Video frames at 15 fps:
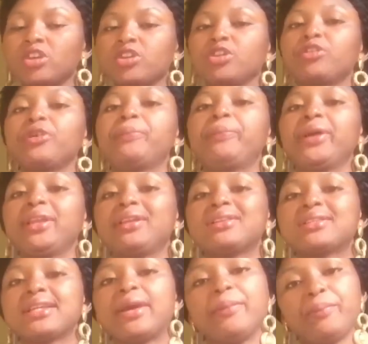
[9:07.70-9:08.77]
You repeat the
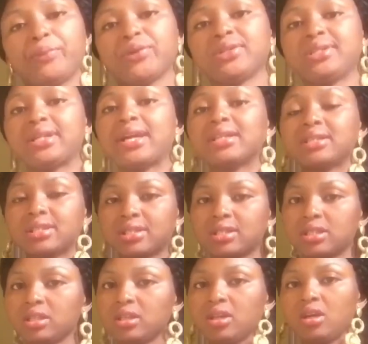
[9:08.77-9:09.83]
same process
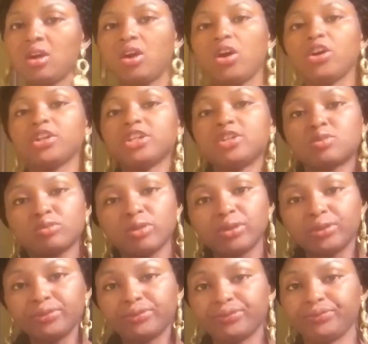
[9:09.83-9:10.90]
on this
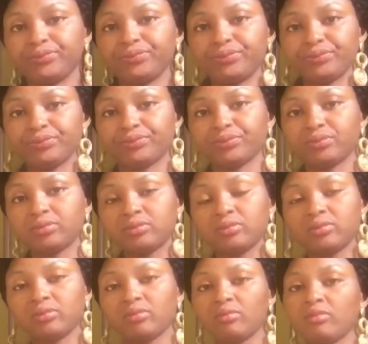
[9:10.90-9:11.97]
one
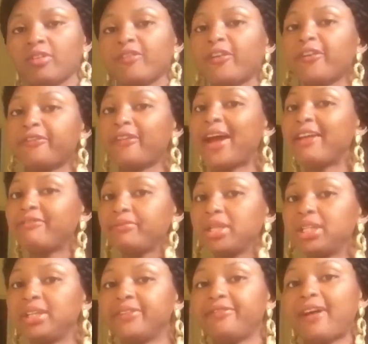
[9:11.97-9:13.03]
for 5
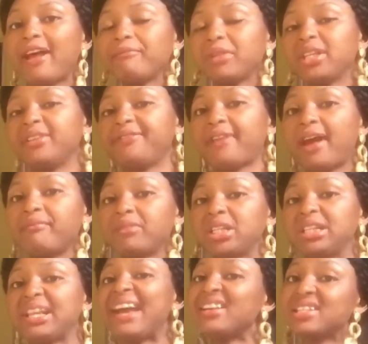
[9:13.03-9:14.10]
minutes. 5 minutes, 5
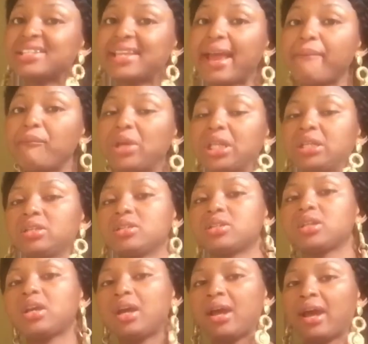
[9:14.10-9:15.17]
minutes. That is 10 minutes.
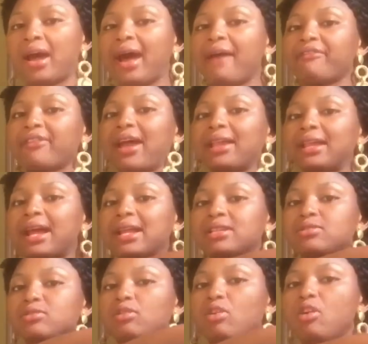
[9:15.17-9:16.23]
After that,
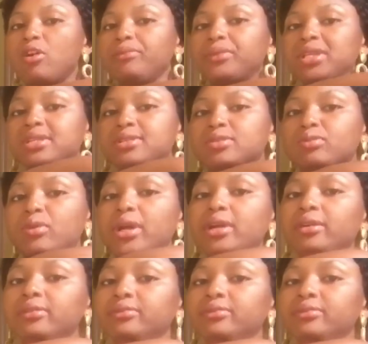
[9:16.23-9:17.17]
you come this way.